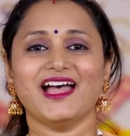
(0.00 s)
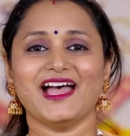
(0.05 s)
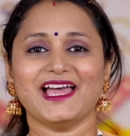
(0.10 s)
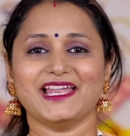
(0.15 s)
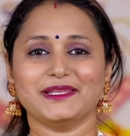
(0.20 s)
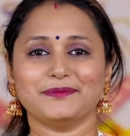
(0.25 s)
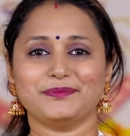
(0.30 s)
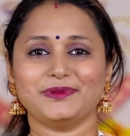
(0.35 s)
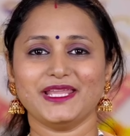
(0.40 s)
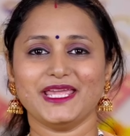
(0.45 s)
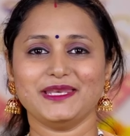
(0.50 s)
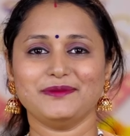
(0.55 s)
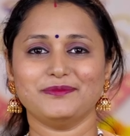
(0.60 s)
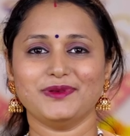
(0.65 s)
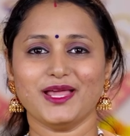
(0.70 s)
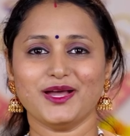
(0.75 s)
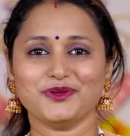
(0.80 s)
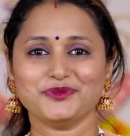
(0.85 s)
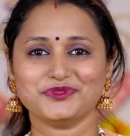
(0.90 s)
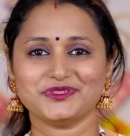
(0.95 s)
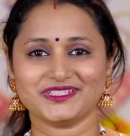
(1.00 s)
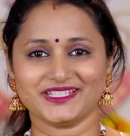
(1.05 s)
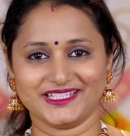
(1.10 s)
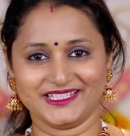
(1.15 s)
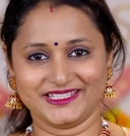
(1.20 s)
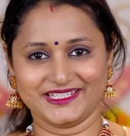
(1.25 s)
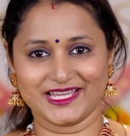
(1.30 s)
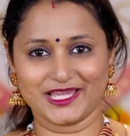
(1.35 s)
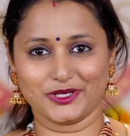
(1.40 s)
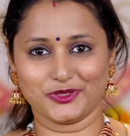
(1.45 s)
and a plain blouse
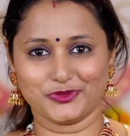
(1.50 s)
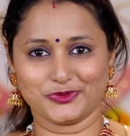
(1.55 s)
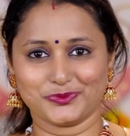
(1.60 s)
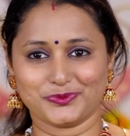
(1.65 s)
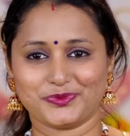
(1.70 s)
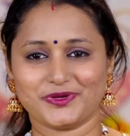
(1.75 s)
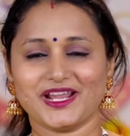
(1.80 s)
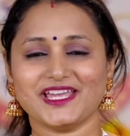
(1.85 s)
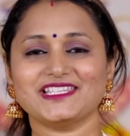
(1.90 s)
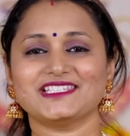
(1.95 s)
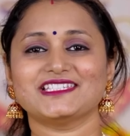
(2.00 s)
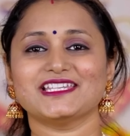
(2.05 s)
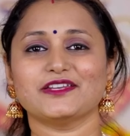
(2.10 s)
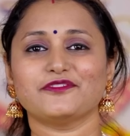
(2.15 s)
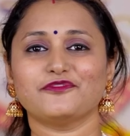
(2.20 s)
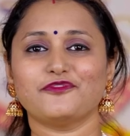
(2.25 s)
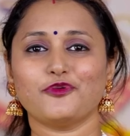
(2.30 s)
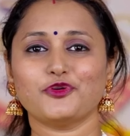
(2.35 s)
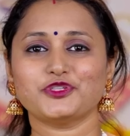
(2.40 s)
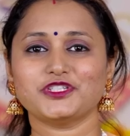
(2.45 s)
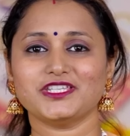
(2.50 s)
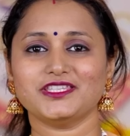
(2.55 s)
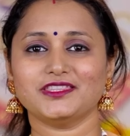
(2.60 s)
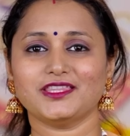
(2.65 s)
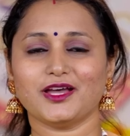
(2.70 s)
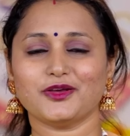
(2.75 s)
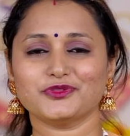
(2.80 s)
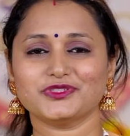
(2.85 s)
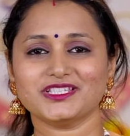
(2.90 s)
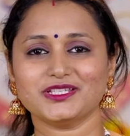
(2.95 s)
in yellow, priced at
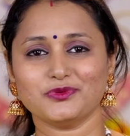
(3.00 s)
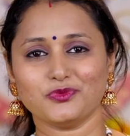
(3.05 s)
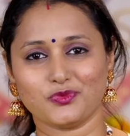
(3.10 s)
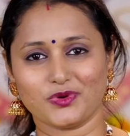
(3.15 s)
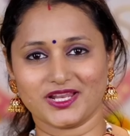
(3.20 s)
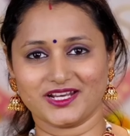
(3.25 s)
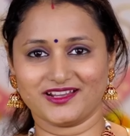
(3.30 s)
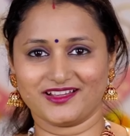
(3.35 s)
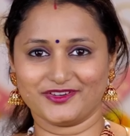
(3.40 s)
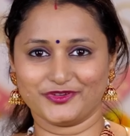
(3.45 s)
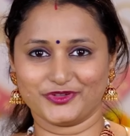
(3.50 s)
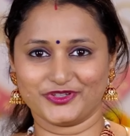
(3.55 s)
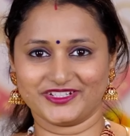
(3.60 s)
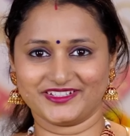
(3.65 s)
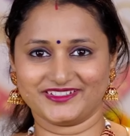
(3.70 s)
14,100.